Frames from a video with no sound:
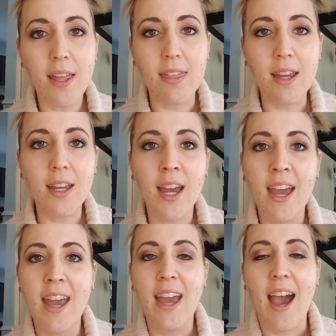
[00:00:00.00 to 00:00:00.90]
I think,
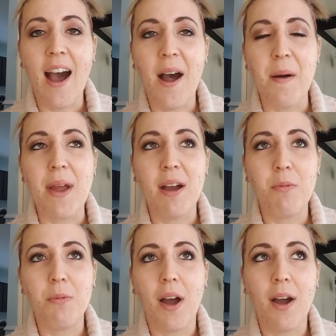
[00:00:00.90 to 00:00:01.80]

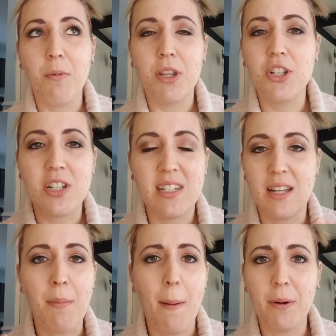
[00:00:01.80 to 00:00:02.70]
with just
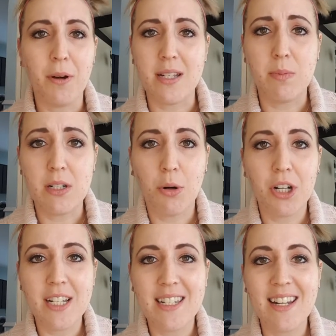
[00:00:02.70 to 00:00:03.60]
some upper
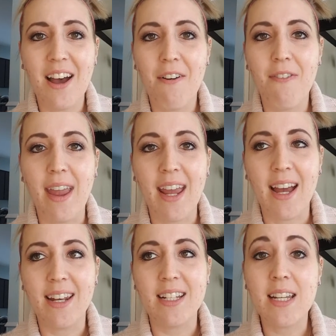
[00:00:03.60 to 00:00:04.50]
respiratory stuff.
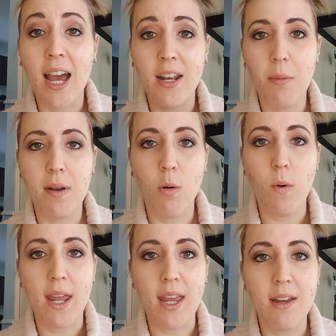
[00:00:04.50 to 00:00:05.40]
And it's kind of been a
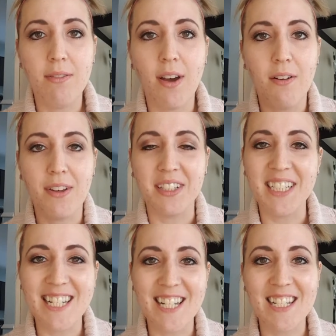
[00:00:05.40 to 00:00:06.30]
wave of
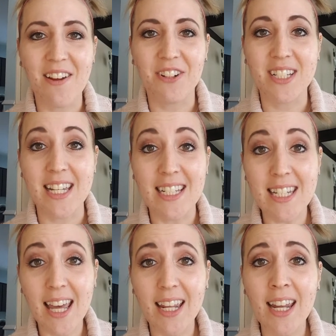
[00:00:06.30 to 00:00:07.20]
illnesses ever since
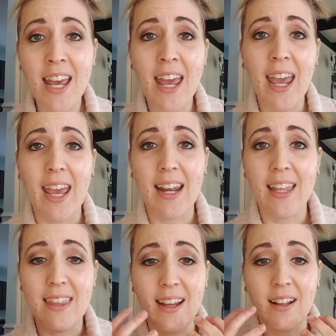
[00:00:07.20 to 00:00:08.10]
then. And I
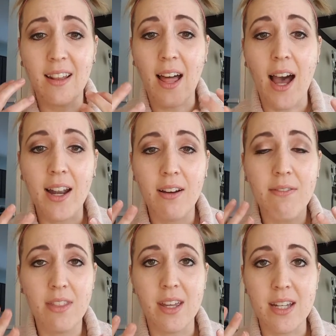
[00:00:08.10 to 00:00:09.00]
think a lot
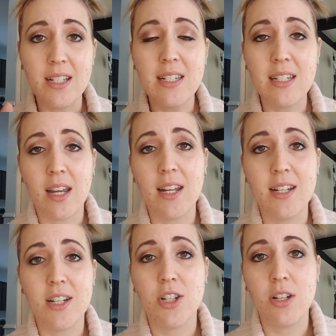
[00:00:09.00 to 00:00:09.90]
of this, in
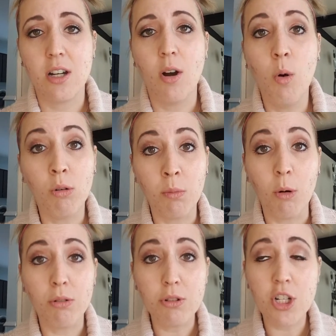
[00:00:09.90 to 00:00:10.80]
addition to
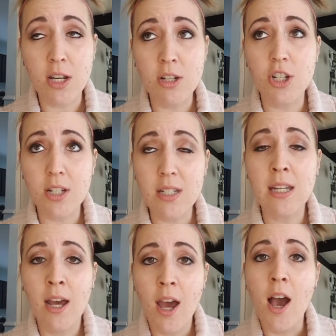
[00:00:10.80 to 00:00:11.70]
hormonal
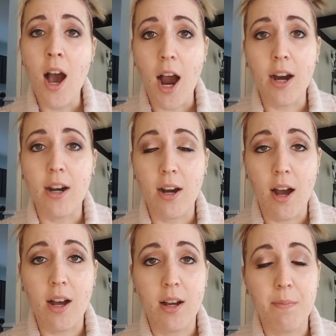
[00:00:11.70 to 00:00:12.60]
changes,
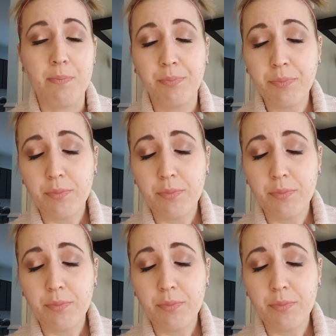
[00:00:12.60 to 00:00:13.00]
are